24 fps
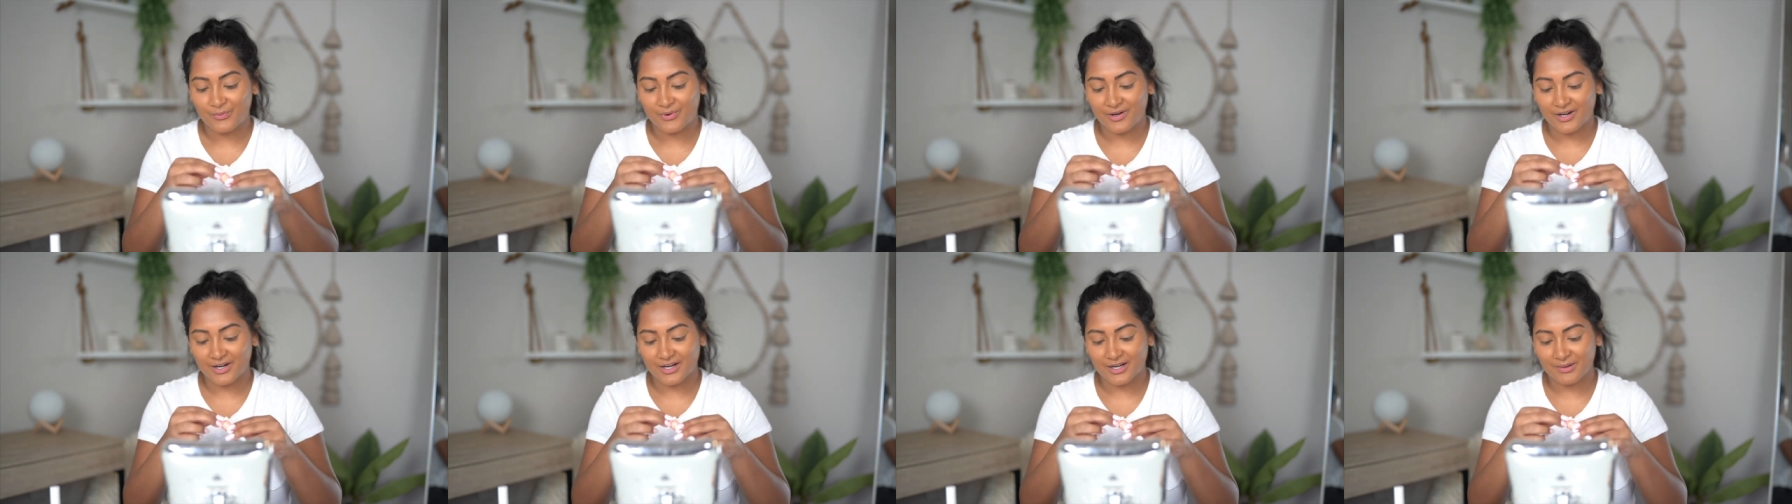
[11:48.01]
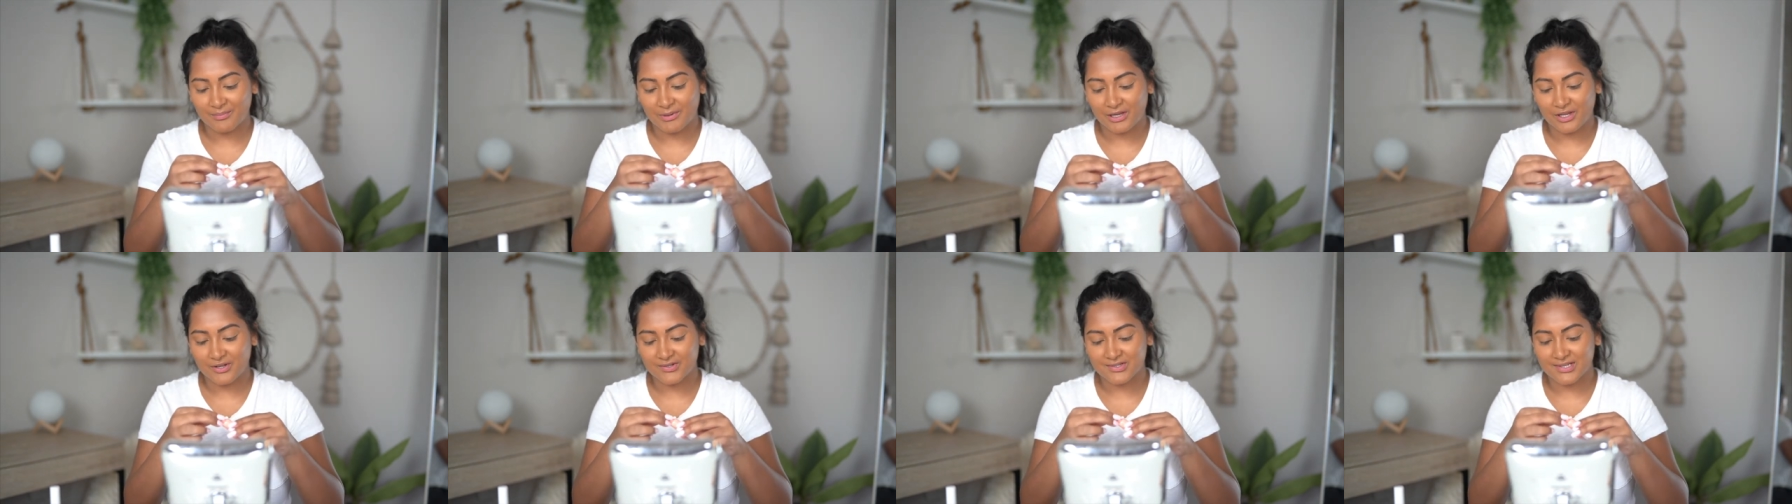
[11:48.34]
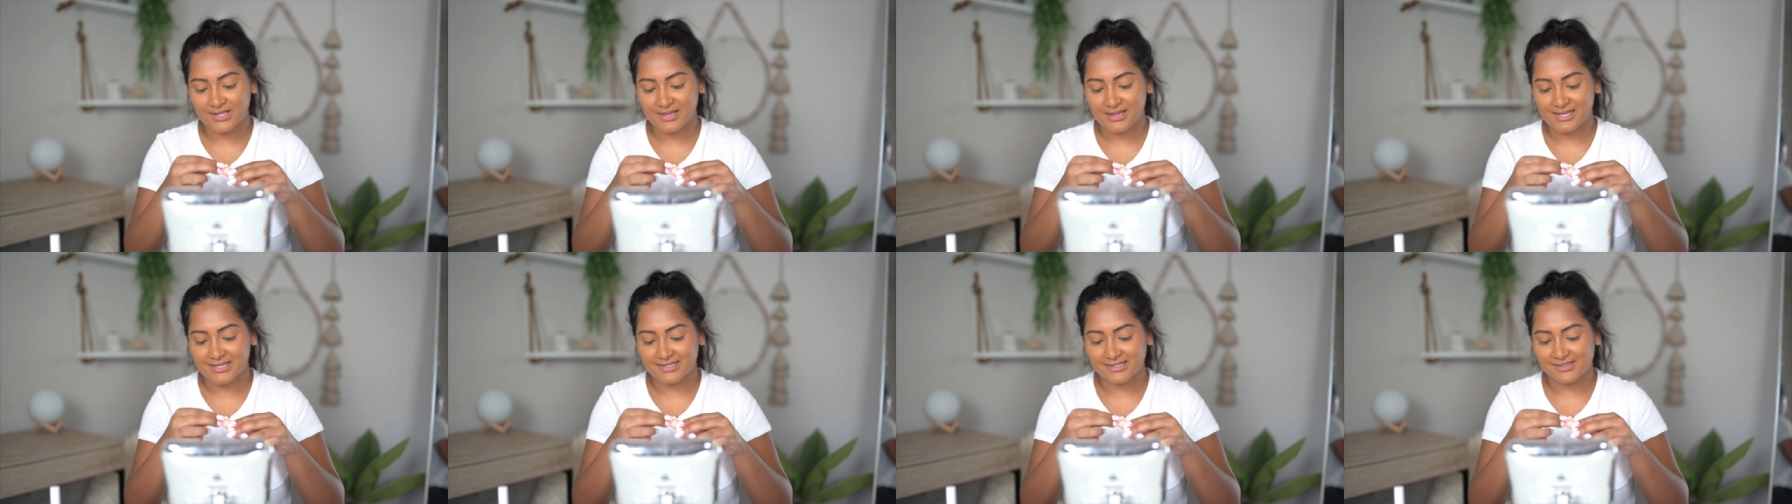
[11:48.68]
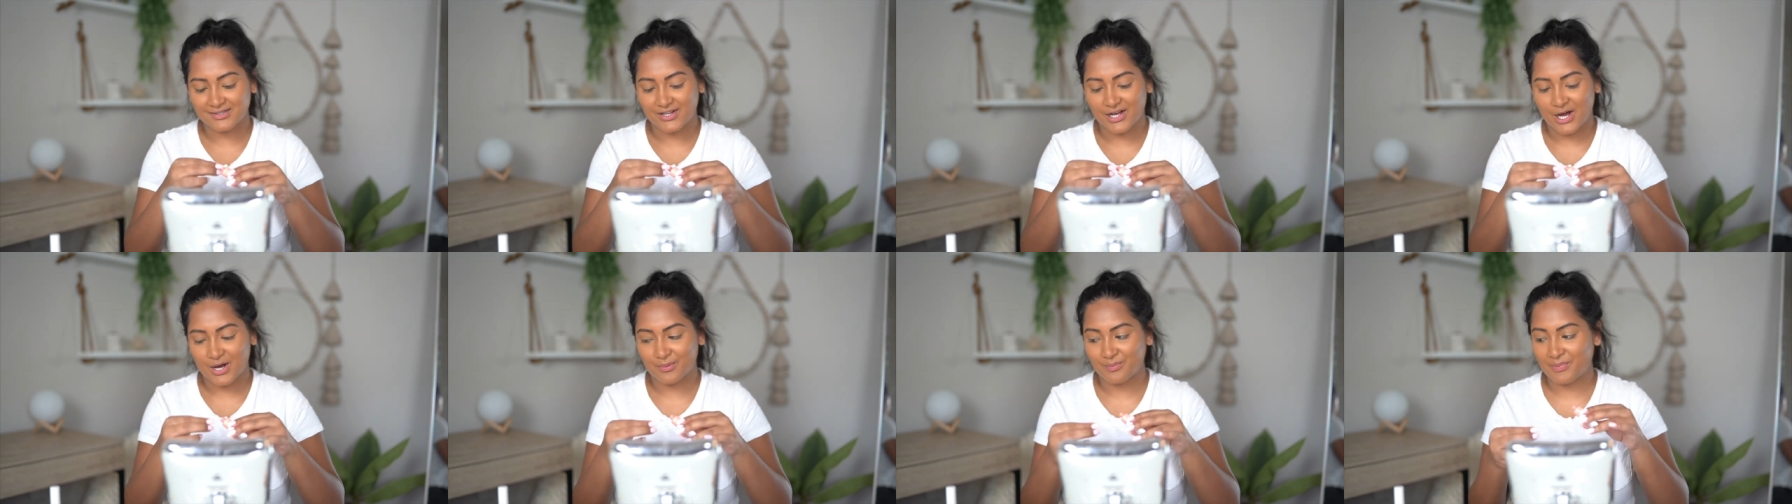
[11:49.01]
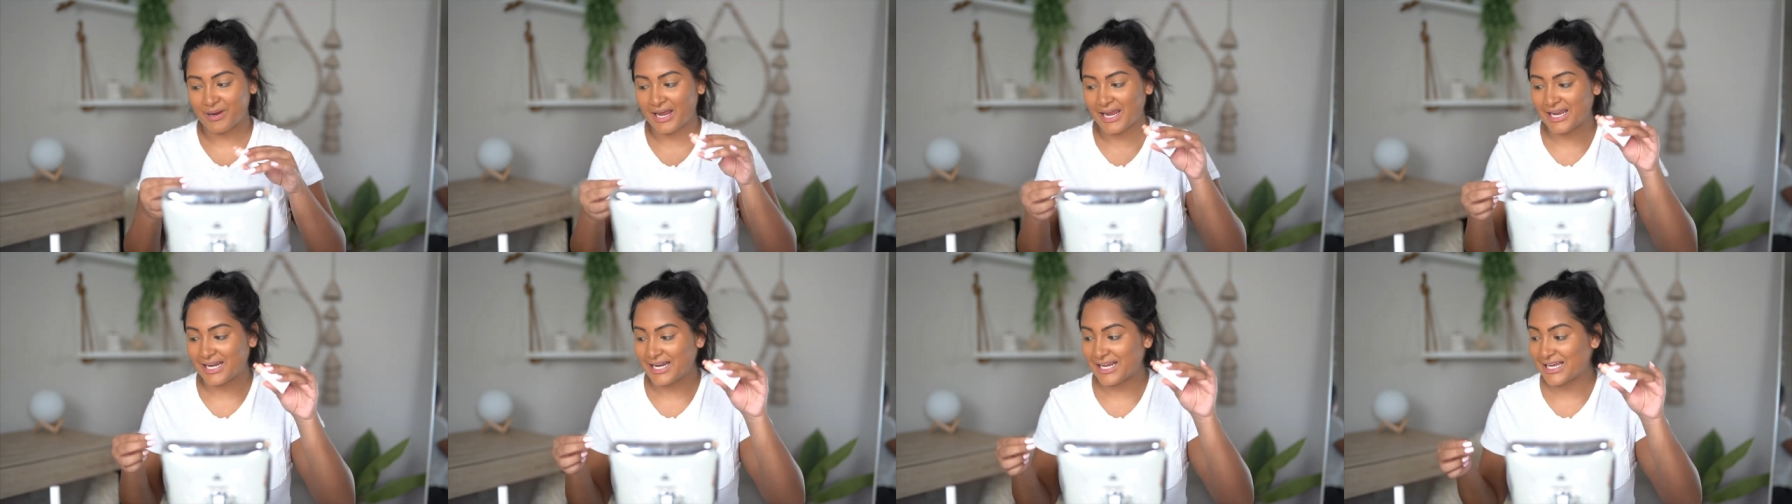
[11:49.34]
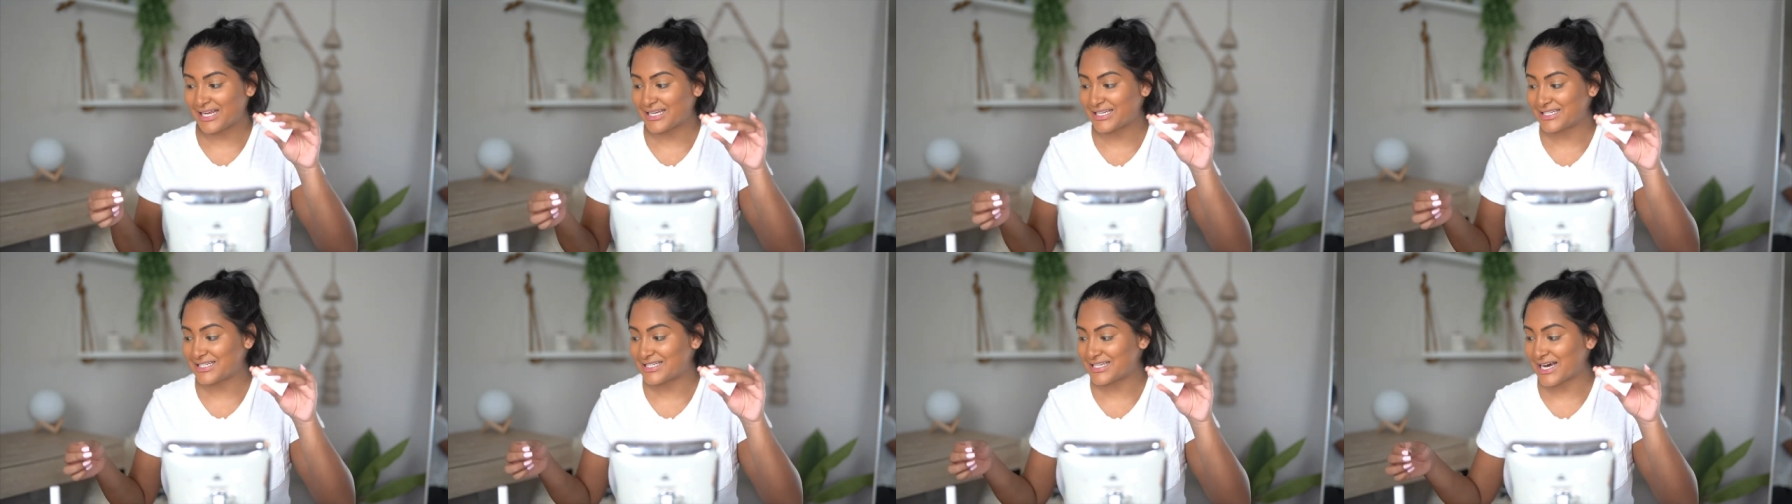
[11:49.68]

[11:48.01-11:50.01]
we are going to be using this Cloud Paint in